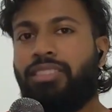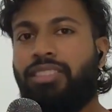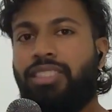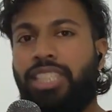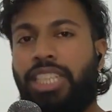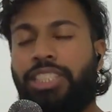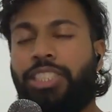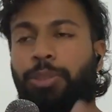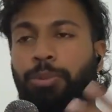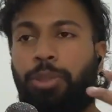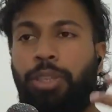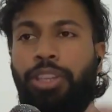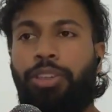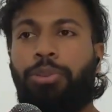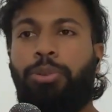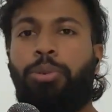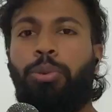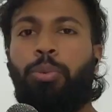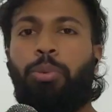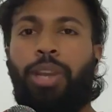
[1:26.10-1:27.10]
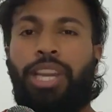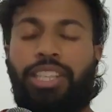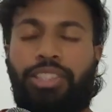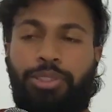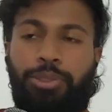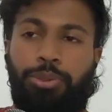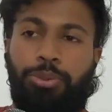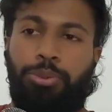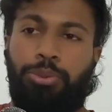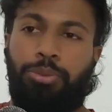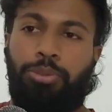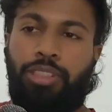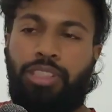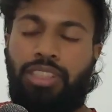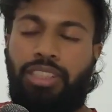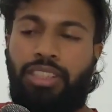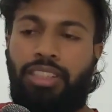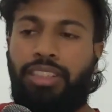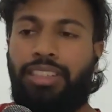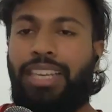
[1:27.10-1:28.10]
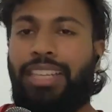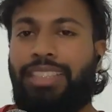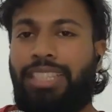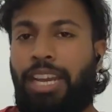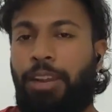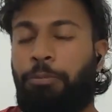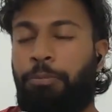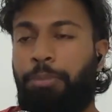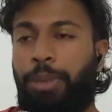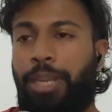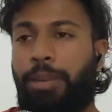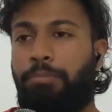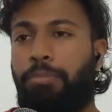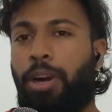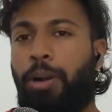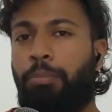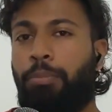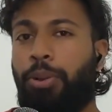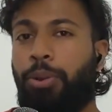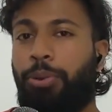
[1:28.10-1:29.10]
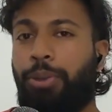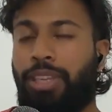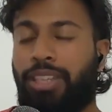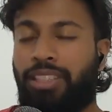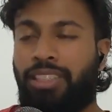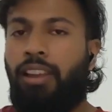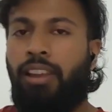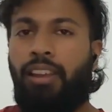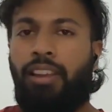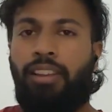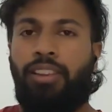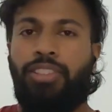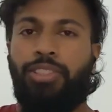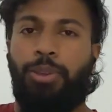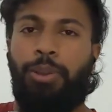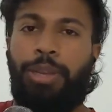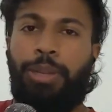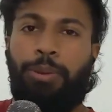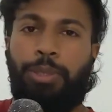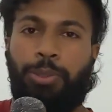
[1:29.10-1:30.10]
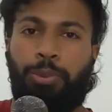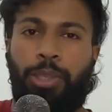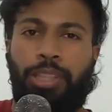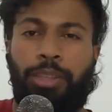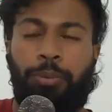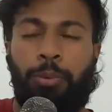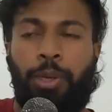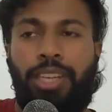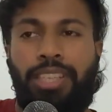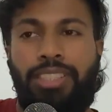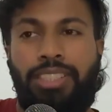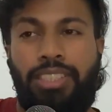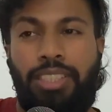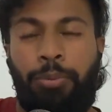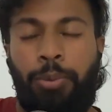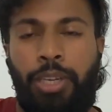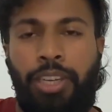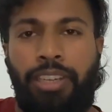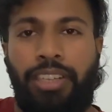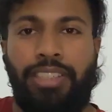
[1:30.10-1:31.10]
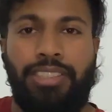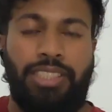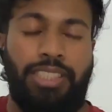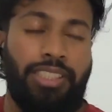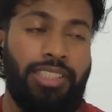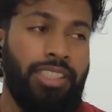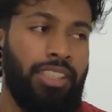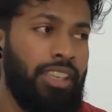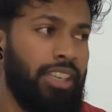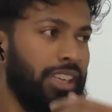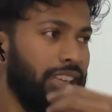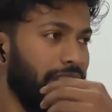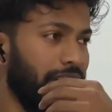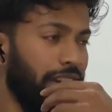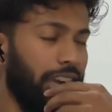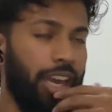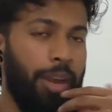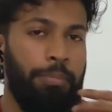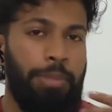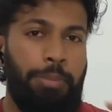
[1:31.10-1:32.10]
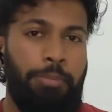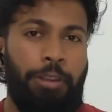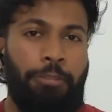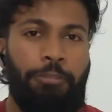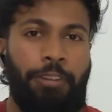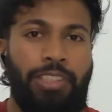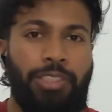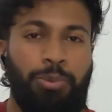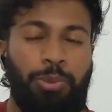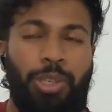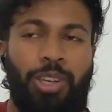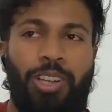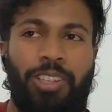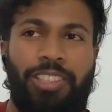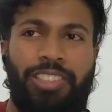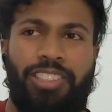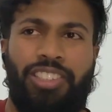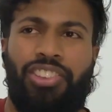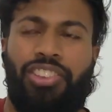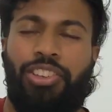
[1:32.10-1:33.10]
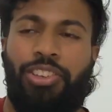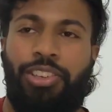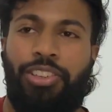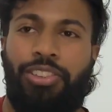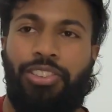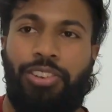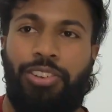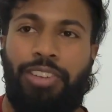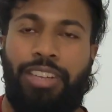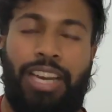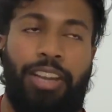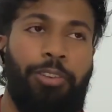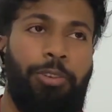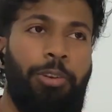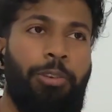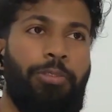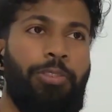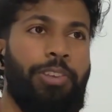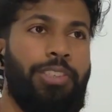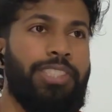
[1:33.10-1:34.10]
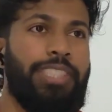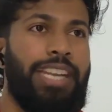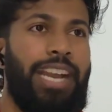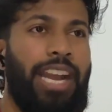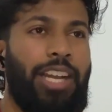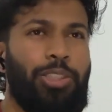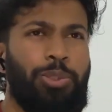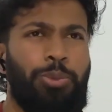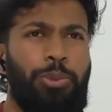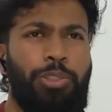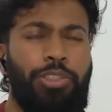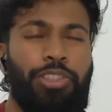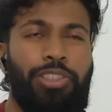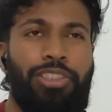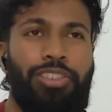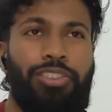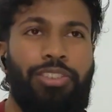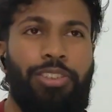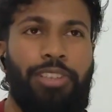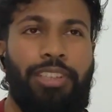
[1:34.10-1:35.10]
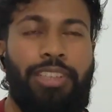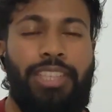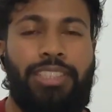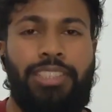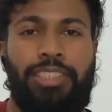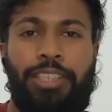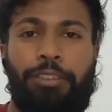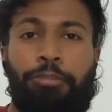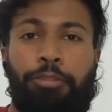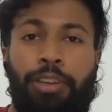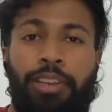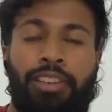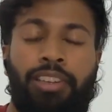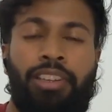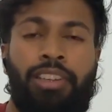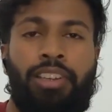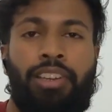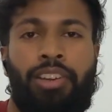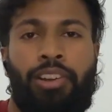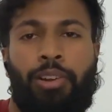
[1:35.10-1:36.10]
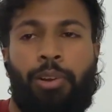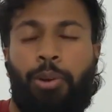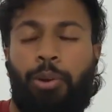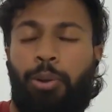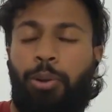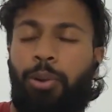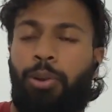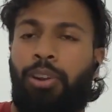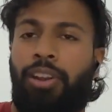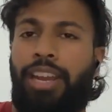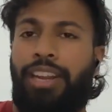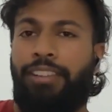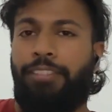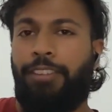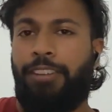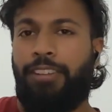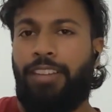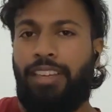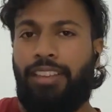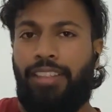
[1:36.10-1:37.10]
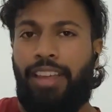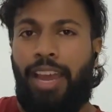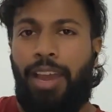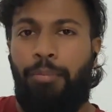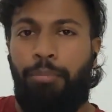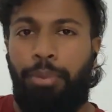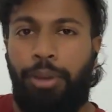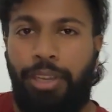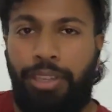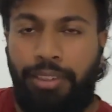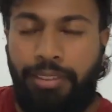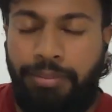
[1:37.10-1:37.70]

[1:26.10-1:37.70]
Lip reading: It's a really cool way to get that big pump going. So anyways, what it is me and my friends, we called it the Dirty 30. I don't know if there's an actual Dirty 30 that's different or anything like that, but